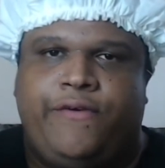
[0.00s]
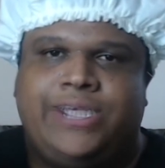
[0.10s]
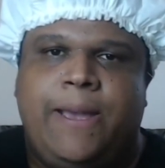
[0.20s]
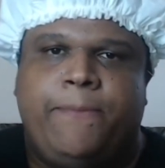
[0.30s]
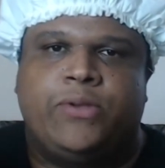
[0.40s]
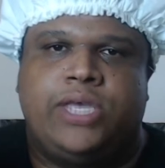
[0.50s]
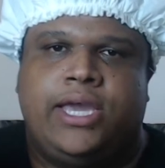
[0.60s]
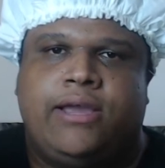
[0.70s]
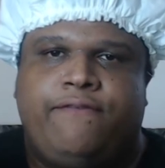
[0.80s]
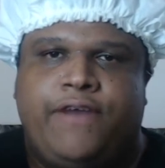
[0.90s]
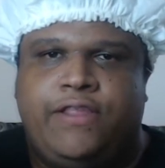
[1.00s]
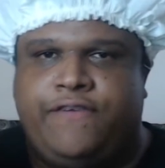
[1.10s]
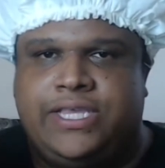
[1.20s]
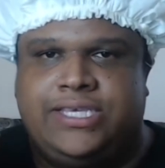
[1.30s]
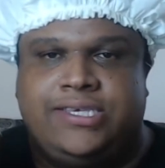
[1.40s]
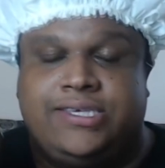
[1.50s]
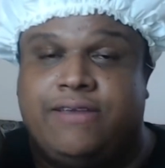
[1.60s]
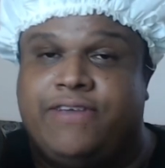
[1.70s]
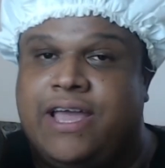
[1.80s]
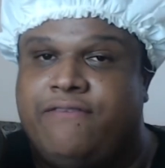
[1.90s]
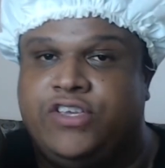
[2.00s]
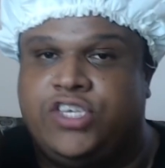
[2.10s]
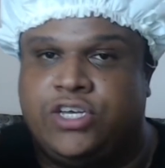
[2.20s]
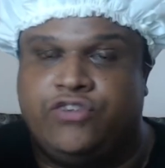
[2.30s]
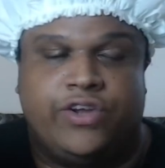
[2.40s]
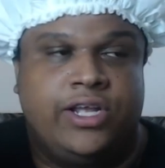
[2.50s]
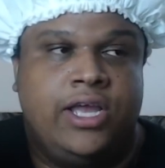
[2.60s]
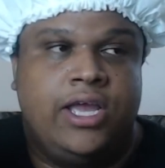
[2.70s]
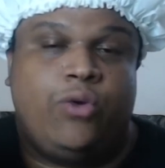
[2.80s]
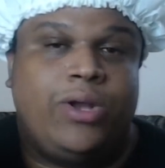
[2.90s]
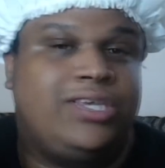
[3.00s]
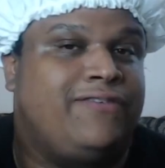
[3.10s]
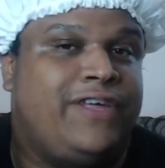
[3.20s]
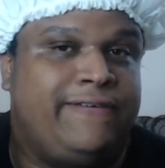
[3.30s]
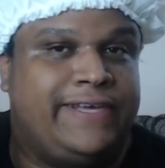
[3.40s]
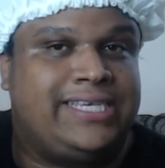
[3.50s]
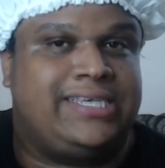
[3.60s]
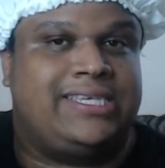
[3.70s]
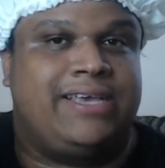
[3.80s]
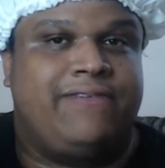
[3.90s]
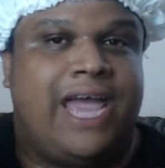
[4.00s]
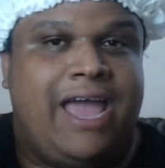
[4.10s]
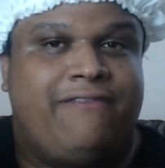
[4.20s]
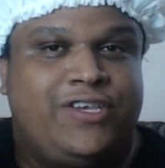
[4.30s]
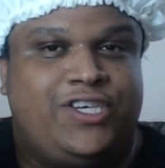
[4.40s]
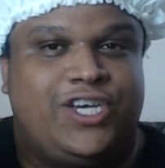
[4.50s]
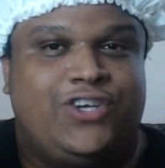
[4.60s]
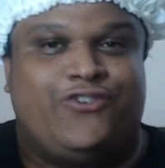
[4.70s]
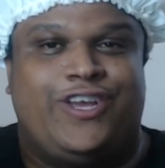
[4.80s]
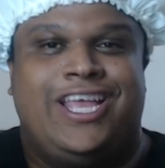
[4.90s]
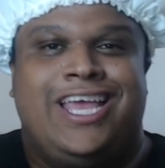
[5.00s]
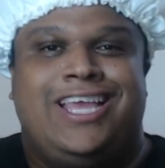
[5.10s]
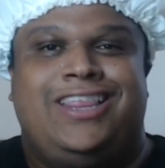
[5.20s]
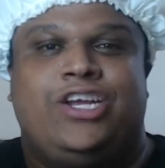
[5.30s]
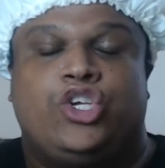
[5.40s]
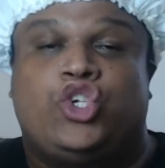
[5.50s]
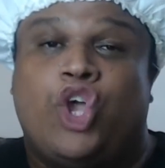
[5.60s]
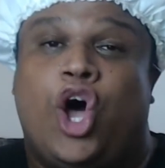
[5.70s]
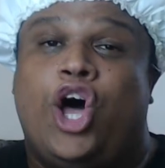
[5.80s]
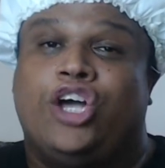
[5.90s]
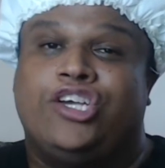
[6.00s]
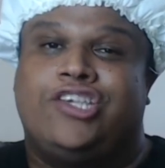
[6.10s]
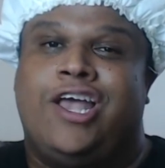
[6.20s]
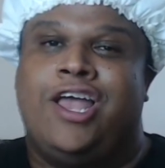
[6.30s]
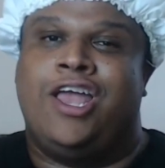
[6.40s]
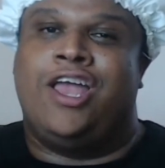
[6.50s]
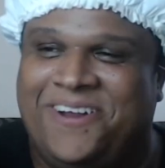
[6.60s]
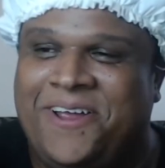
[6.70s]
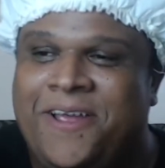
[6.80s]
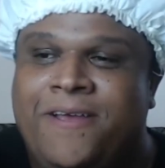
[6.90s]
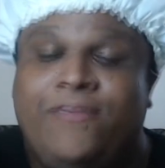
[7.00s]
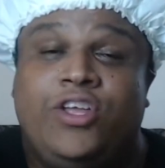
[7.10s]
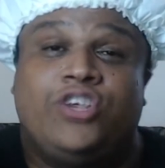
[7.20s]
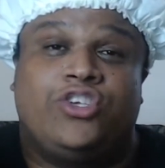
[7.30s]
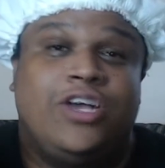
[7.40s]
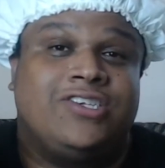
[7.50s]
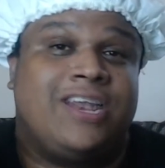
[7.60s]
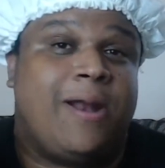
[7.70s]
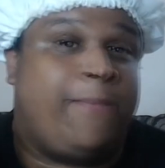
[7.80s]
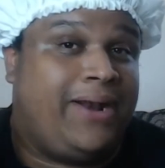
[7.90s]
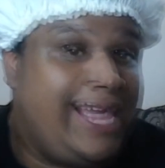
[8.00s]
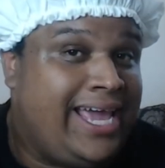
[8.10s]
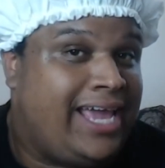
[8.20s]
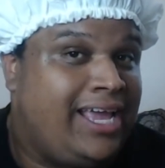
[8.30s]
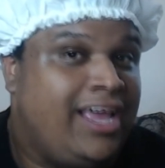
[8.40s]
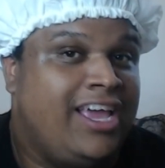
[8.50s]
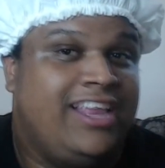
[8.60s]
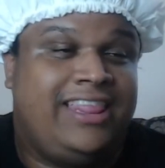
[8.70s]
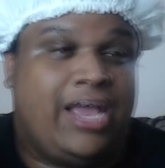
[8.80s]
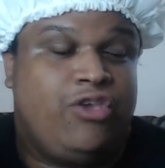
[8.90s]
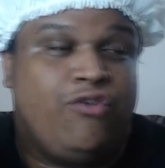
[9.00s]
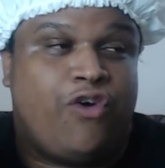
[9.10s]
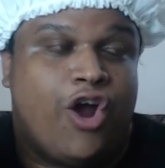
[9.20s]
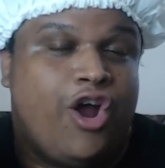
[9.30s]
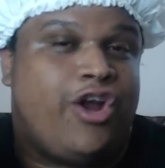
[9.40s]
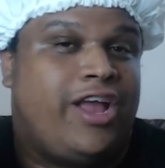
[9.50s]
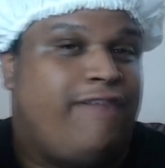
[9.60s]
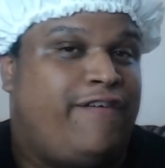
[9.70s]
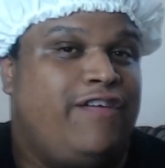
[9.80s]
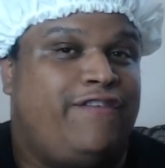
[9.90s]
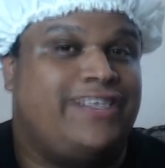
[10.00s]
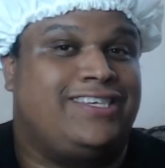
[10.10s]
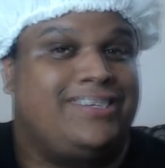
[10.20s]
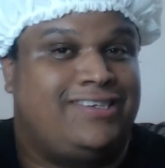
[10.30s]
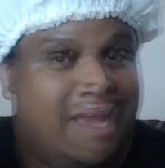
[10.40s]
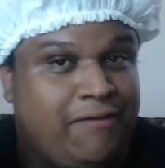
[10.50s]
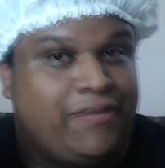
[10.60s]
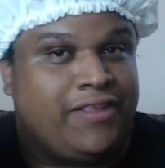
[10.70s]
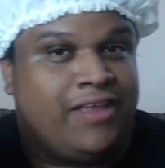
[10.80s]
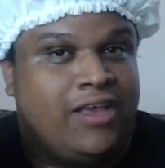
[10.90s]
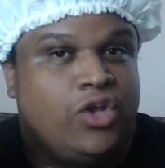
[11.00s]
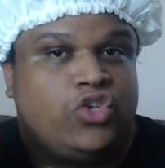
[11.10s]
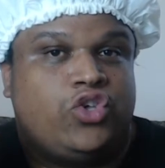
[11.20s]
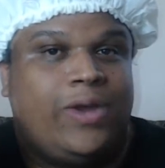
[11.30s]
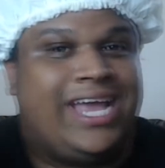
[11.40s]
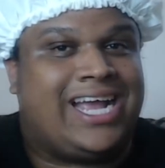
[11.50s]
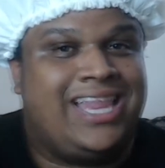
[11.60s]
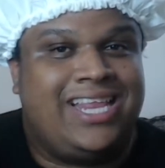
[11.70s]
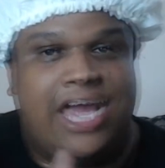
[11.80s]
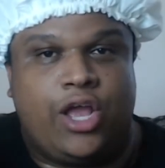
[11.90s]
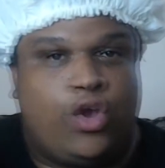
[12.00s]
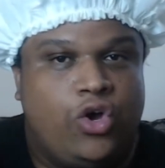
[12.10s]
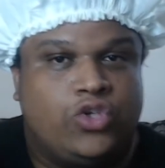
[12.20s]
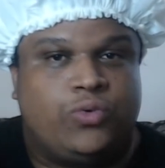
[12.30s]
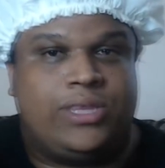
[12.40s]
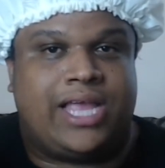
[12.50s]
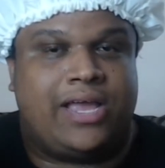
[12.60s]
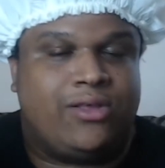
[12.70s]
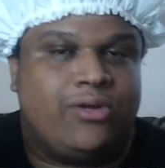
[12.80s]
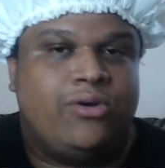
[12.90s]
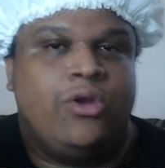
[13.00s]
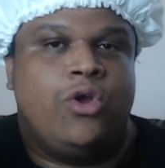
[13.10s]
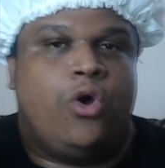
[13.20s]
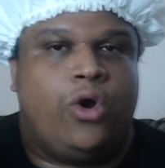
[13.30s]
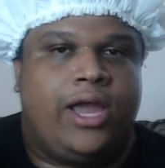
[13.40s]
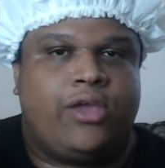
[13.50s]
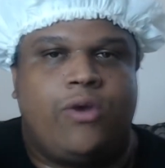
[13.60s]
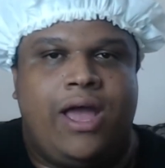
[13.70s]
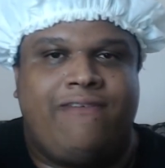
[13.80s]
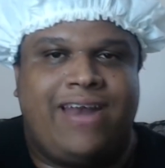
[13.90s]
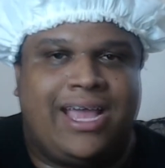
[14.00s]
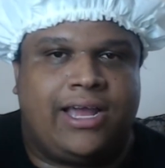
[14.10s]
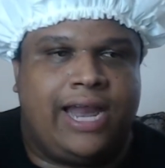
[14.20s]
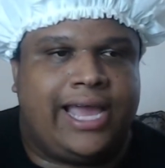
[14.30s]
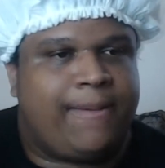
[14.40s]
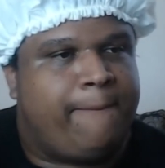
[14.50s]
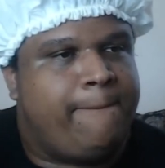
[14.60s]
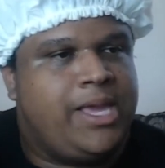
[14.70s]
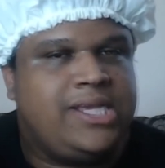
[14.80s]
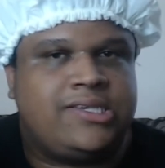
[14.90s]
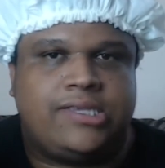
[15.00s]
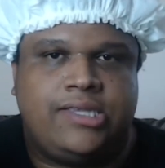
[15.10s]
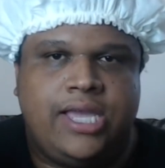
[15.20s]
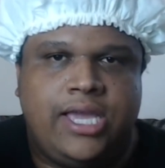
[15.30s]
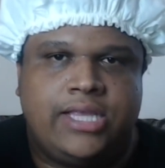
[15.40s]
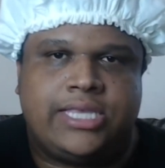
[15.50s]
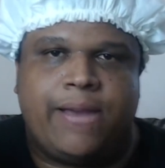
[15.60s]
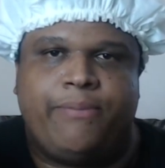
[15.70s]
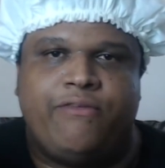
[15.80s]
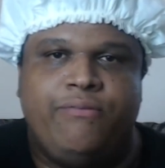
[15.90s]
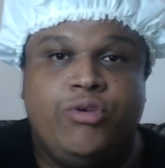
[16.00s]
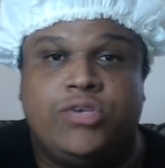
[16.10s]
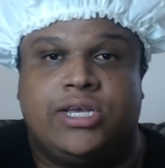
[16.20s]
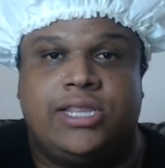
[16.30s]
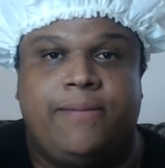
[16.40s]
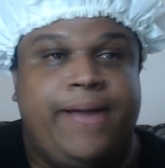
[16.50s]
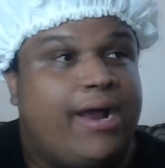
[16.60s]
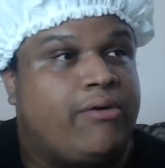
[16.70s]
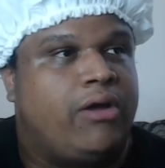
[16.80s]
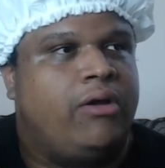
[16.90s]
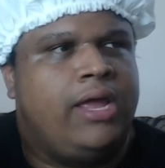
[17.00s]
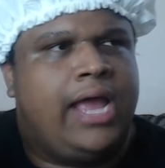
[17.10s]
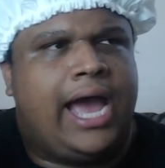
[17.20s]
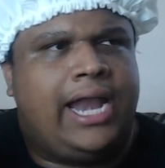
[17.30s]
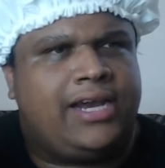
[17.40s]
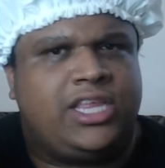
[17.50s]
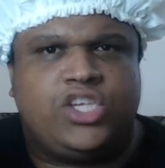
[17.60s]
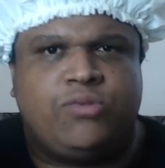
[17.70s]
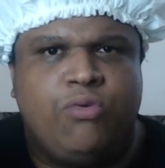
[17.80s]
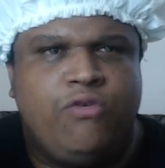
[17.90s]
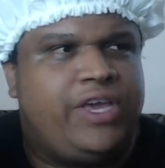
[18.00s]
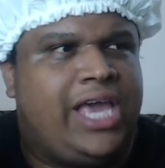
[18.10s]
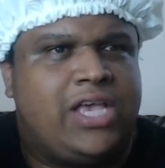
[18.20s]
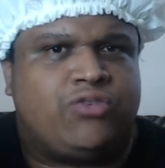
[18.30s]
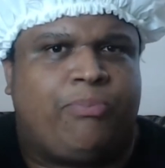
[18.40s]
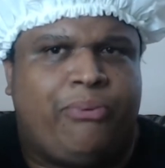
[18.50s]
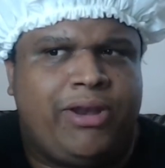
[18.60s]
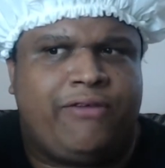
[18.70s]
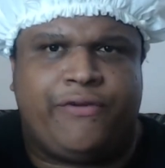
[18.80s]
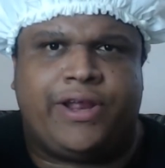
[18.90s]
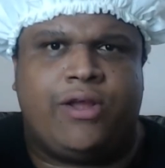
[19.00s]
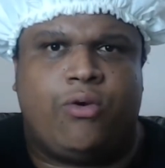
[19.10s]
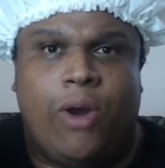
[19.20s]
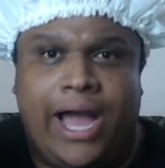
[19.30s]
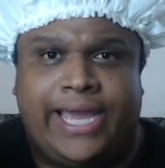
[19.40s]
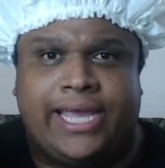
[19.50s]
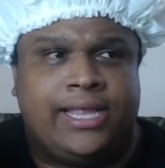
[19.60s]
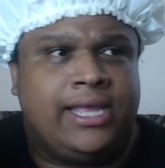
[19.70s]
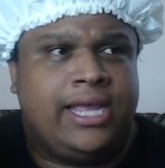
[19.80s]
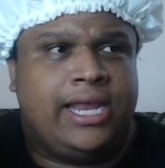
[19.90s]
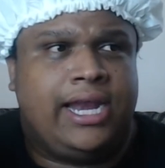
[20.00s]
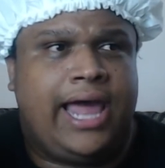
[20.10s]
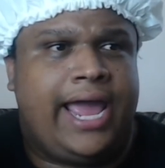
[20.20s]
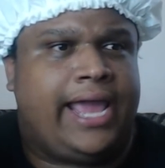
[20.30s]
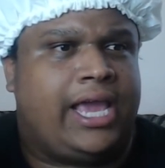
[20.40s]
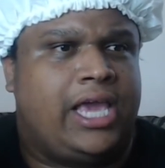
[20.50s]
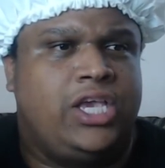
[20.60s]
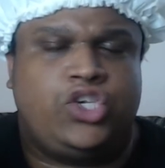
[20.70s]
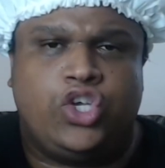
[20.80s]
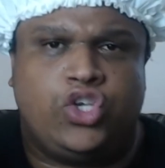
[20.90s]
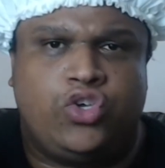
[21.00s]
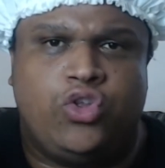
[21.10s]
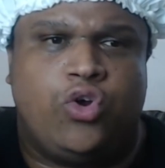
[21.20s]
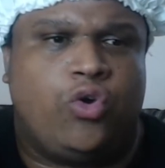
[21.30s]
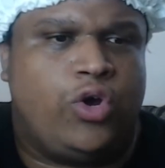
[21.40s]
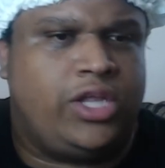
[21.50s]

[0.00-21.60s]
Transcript: for example, take Final Fantasy VII Advent Children. As you're watching Final Fantasy VII Advent Children, there's songs that are playing that you've heard in Final Fantasy VII. So it kind of like goes with that, you know, or like you'll have like a misty type of music in the background. A lot of this movie is pretty freaking quiet. Like, he's just, you know,